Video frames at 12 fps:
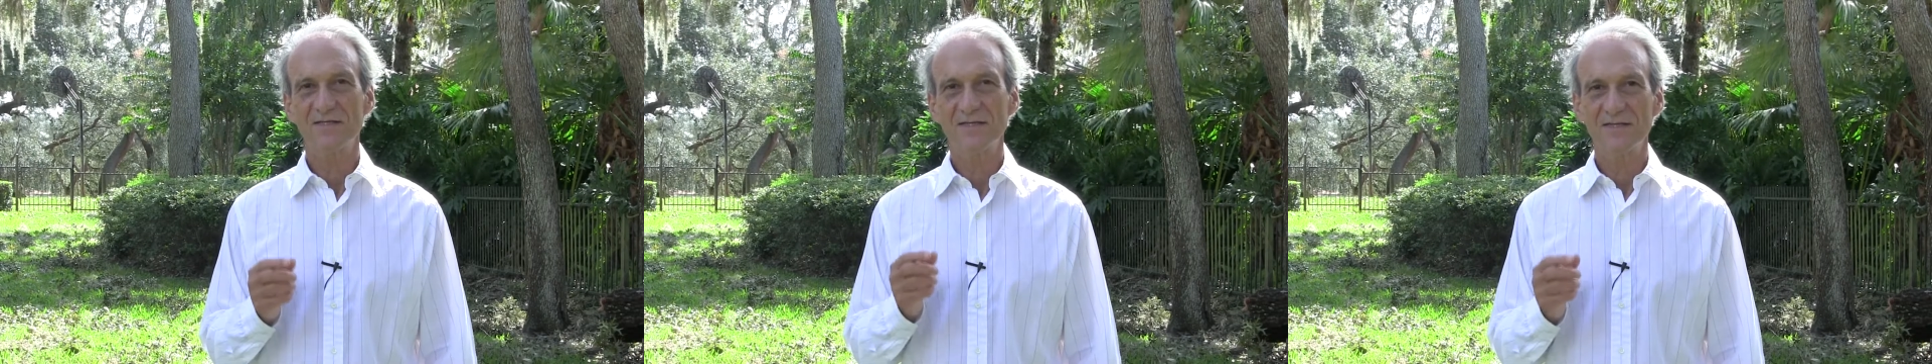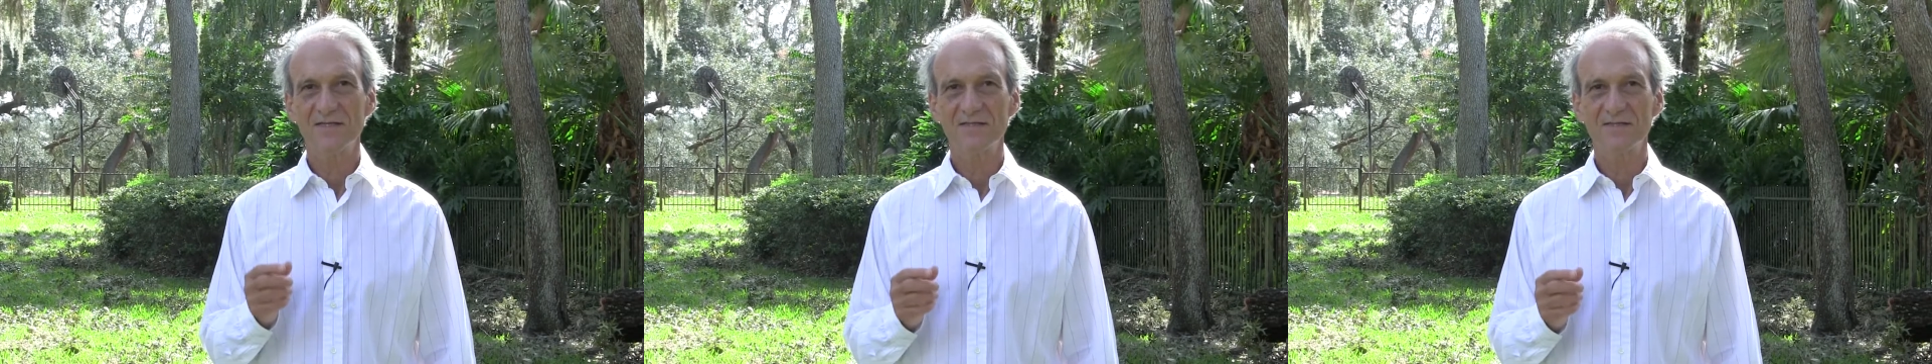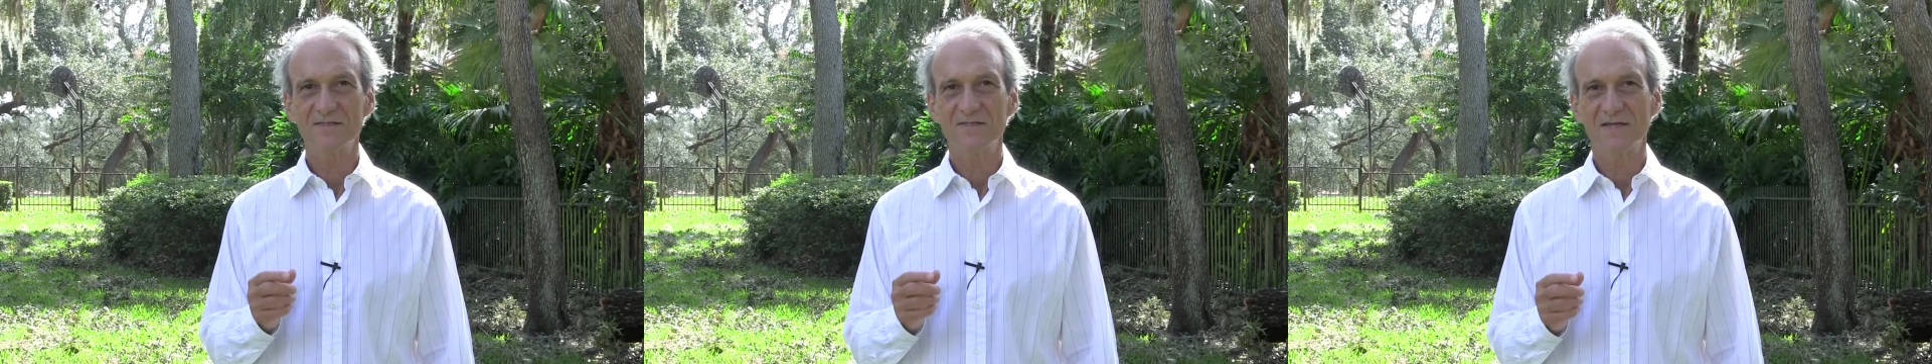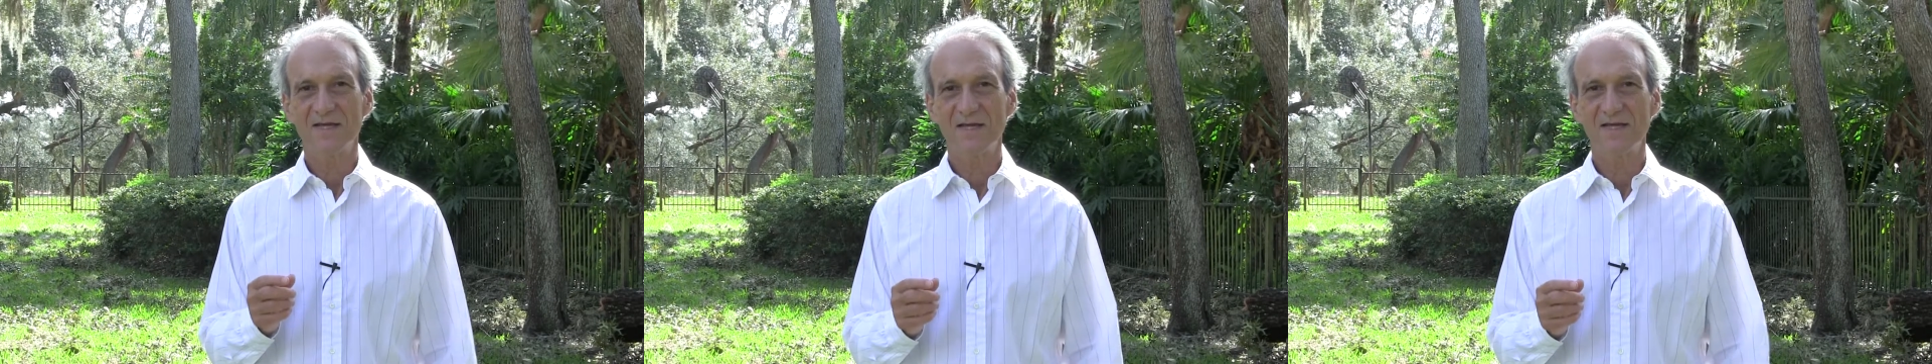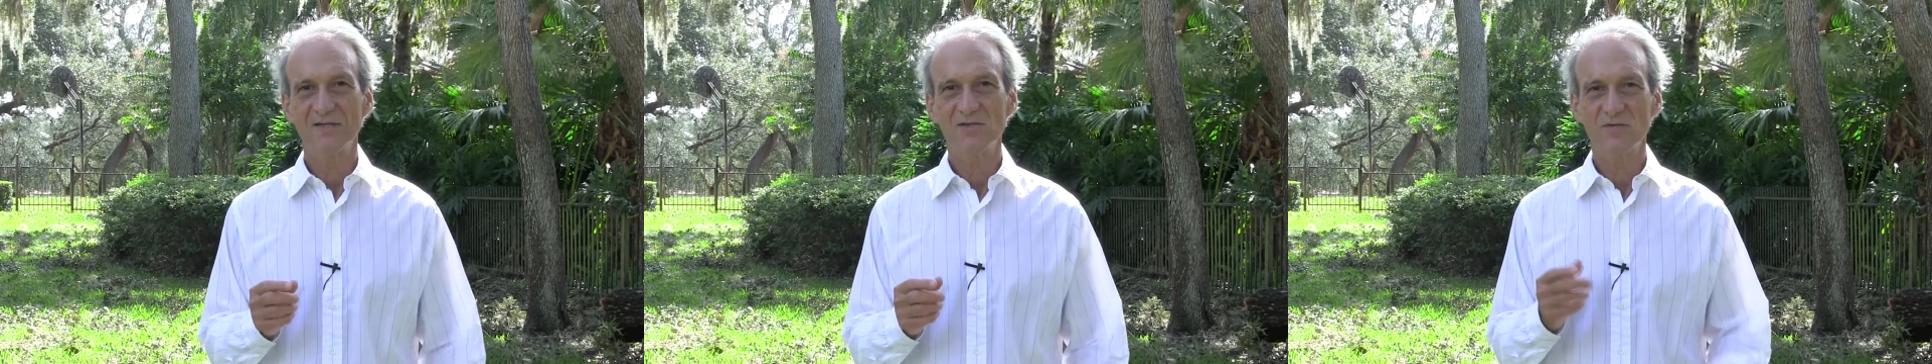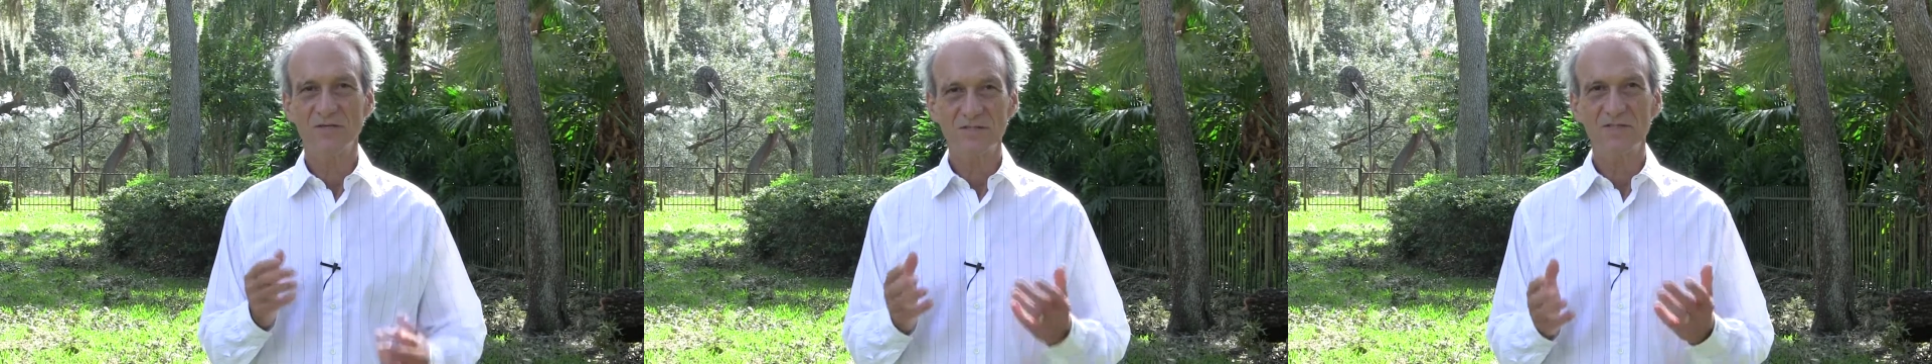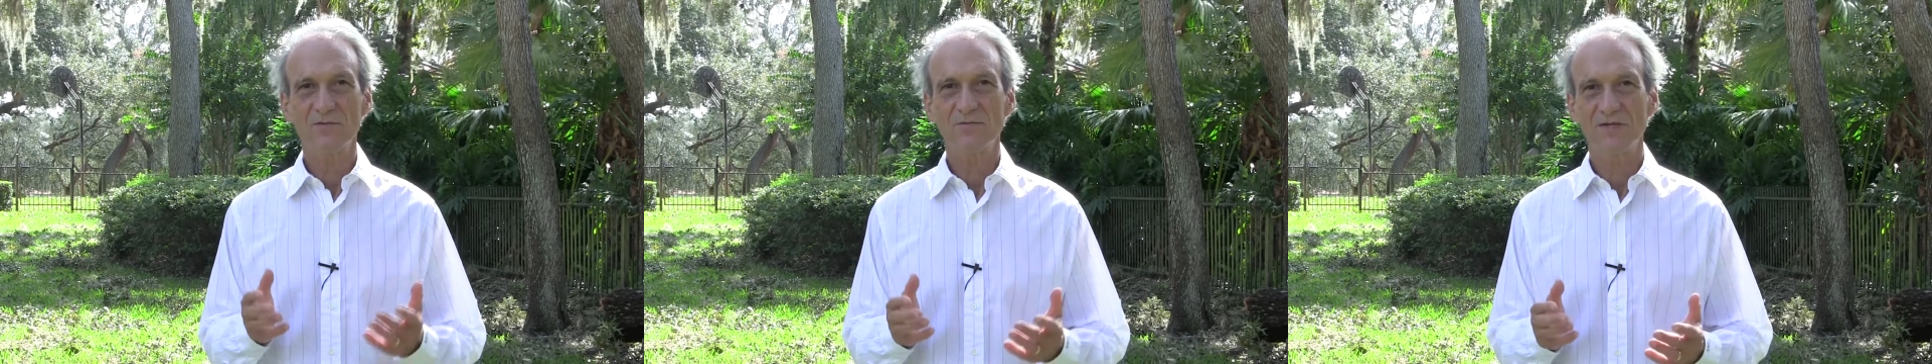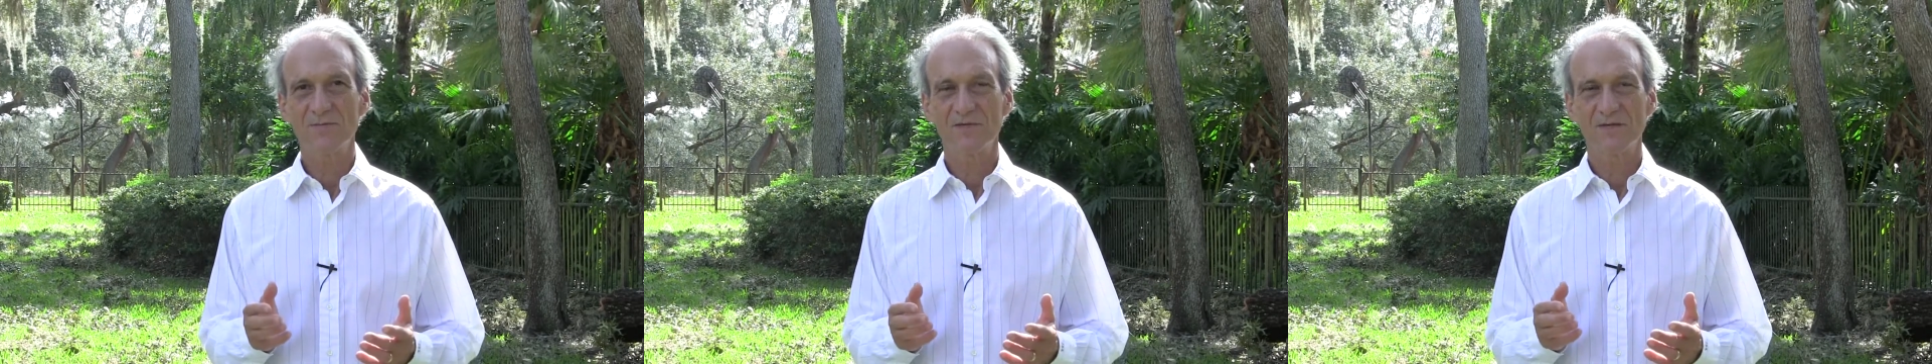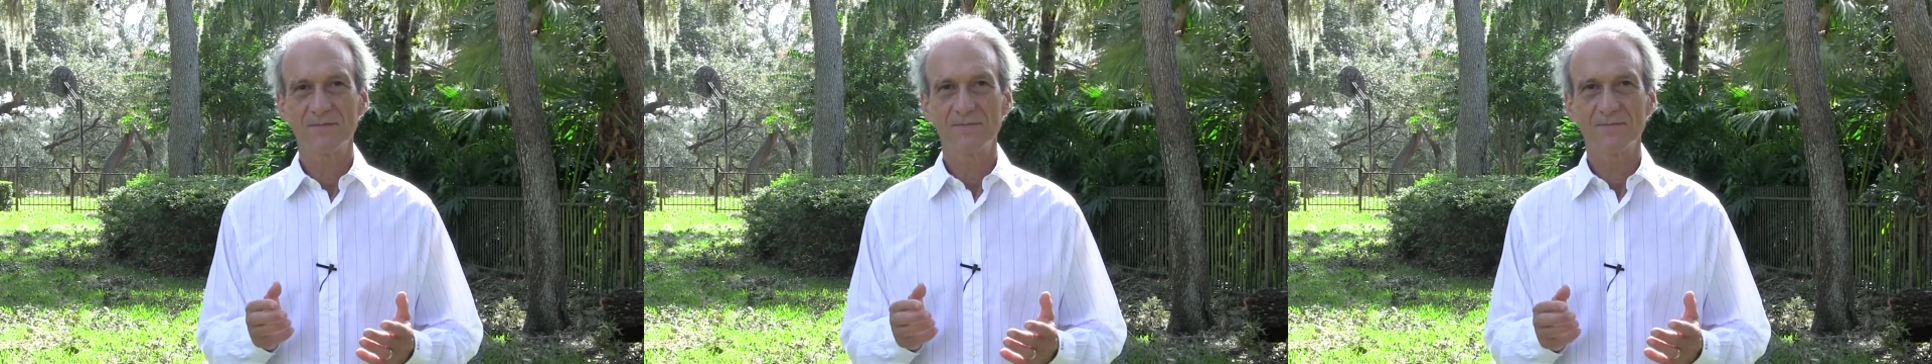is a trust agreement